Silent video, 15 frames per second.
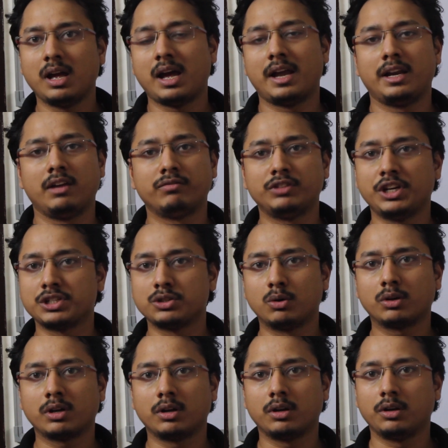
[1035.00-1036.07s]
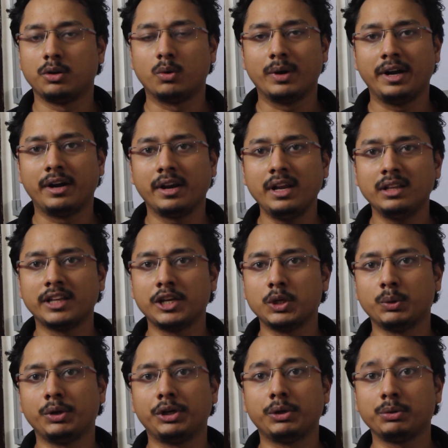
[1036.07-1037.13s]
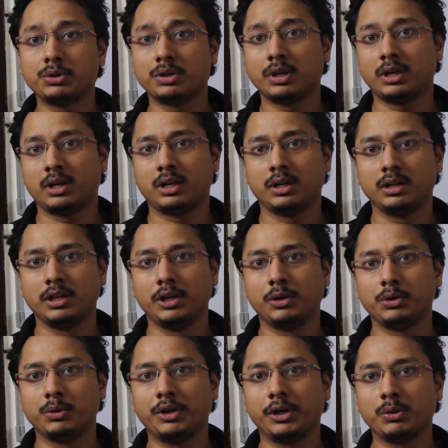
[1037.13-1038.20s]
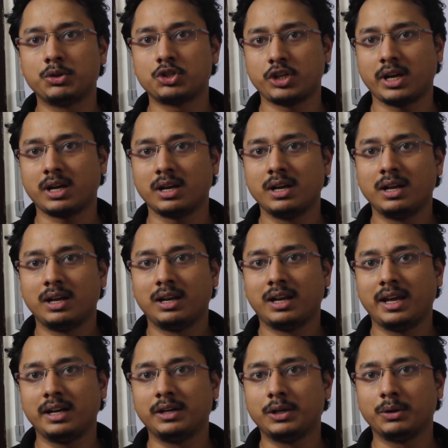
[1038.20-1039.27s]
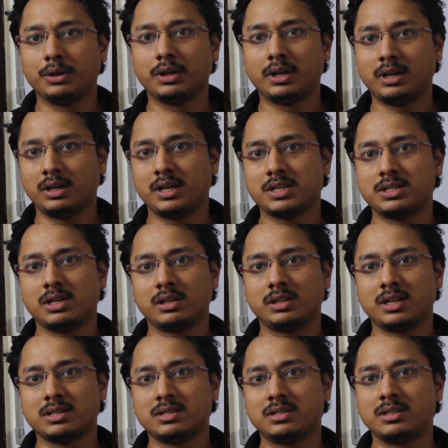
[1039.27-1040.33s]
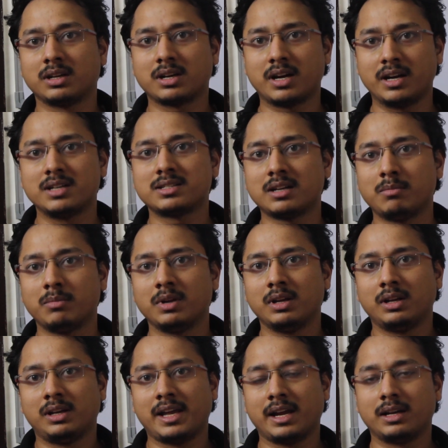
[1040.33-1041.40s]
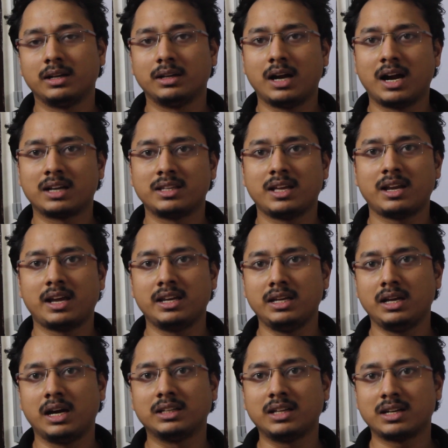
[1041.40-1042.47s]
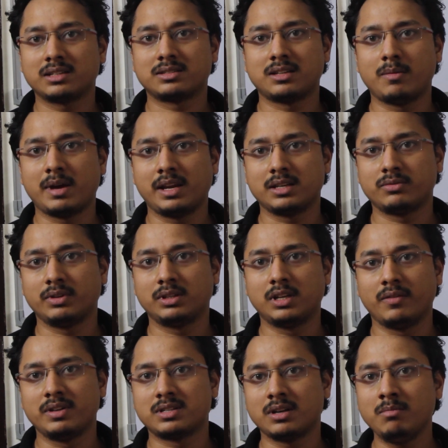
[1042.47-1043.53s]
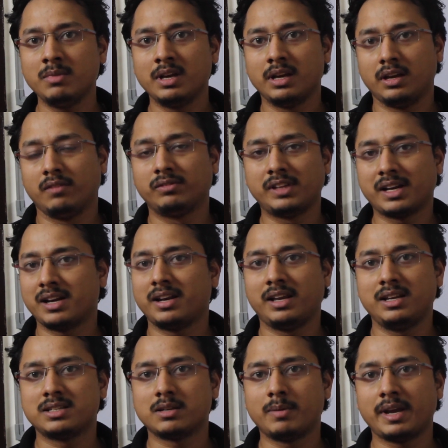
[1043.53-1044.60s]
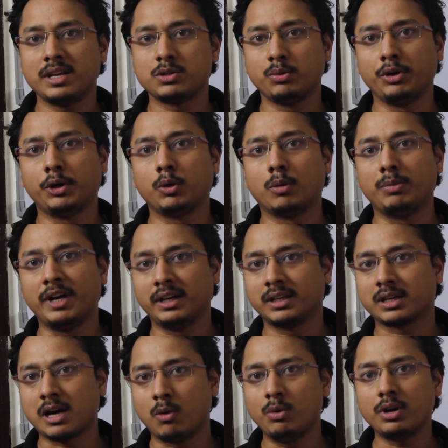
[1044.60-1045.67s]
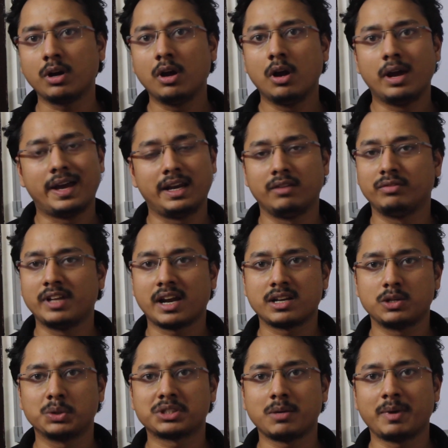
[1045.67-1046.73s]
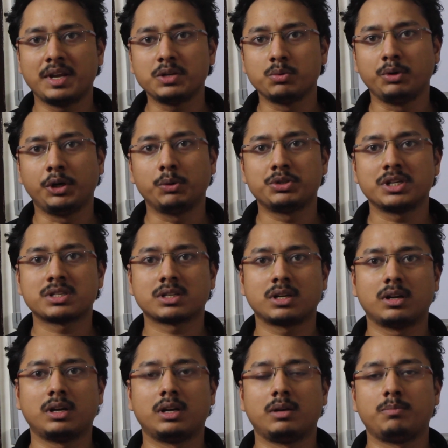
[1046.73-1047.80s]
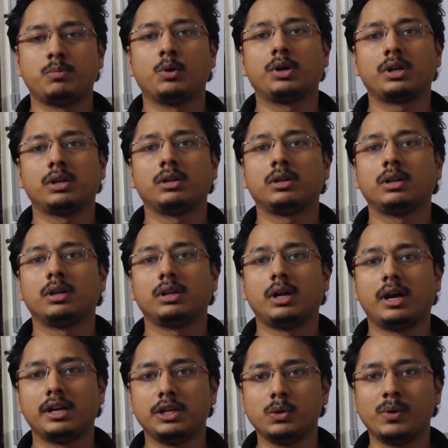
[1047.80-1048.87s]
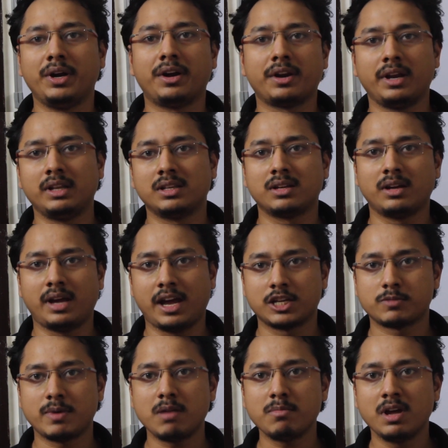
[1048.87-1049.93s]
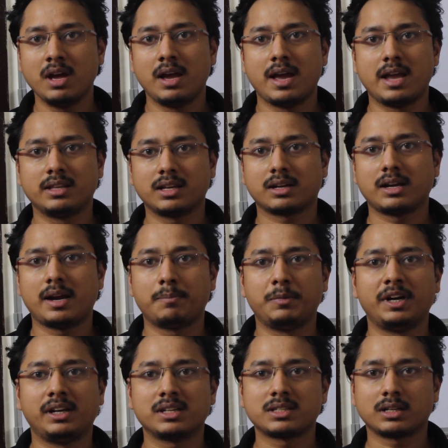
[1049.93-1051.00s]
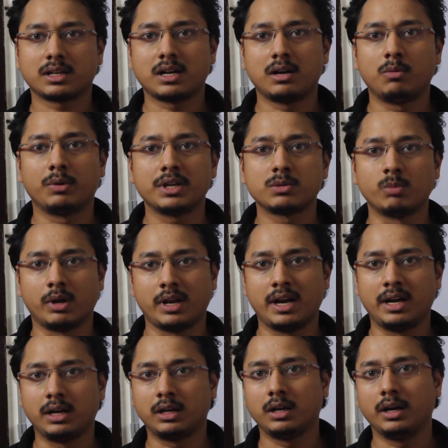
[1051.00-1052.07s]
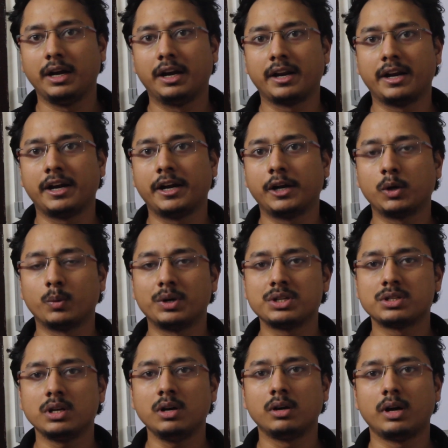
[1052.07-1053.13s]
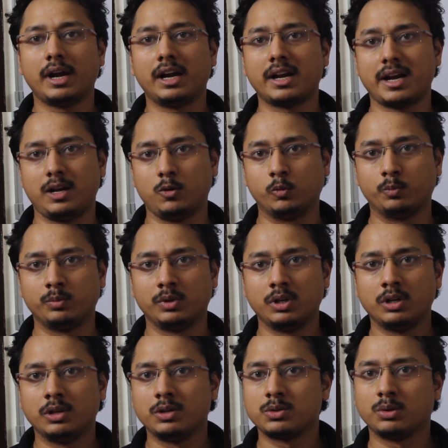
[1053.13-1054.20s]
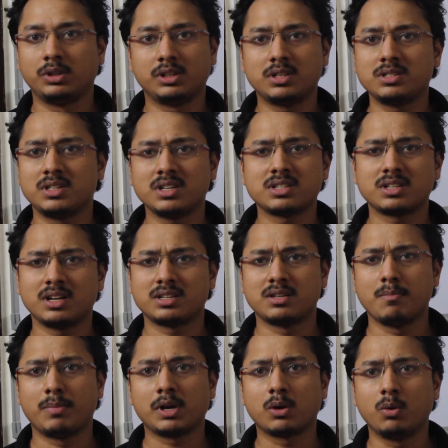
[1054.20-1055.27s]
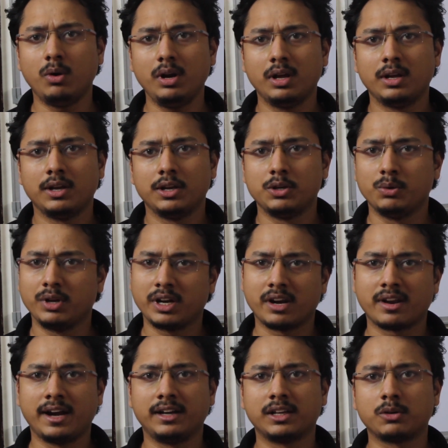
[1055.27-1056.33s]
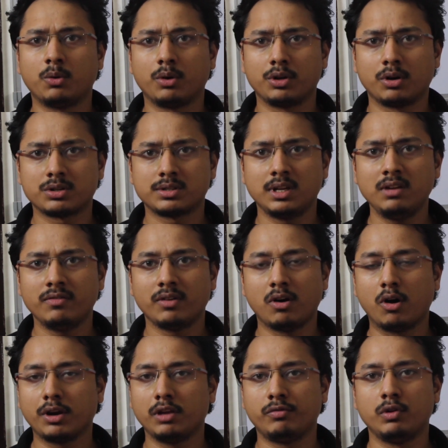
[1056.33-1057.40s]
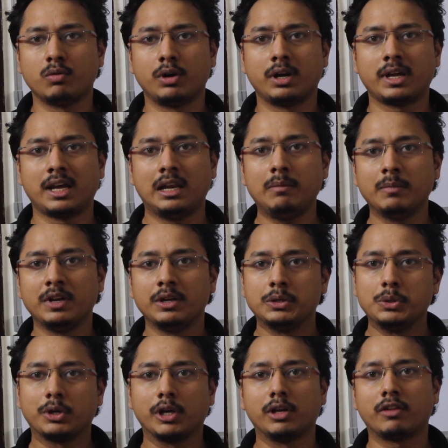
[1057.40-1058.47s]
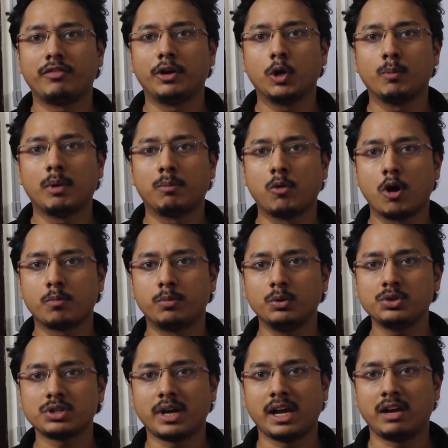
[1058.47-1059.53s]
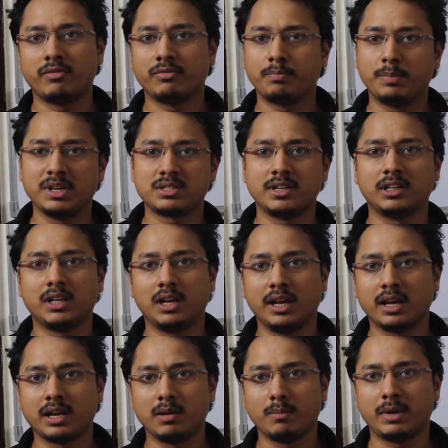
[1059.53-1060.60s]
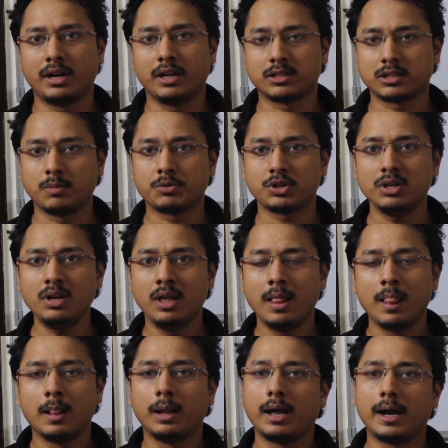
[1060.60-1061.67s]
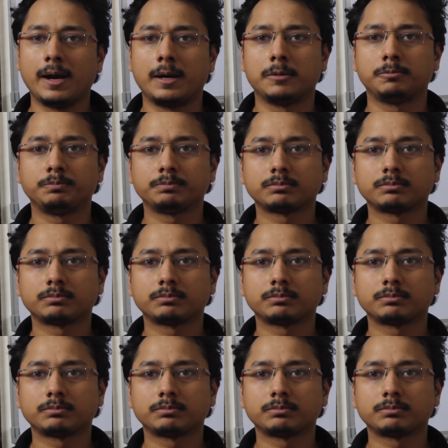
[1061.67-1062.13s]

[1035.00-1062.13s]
and if there is no entry, then you need to check like does the current sum, like are there any other subarrays with given sum. If there are any subarrays, you need to update the count, and if there are no subarrays, you need to just put a new entry in the hash map and update the count as 1 and iterate it towards the entire loop. So this is just a simple code. You can write the code yourself, or if you want help, you can refer to my blog post. I have pasted the link in my description and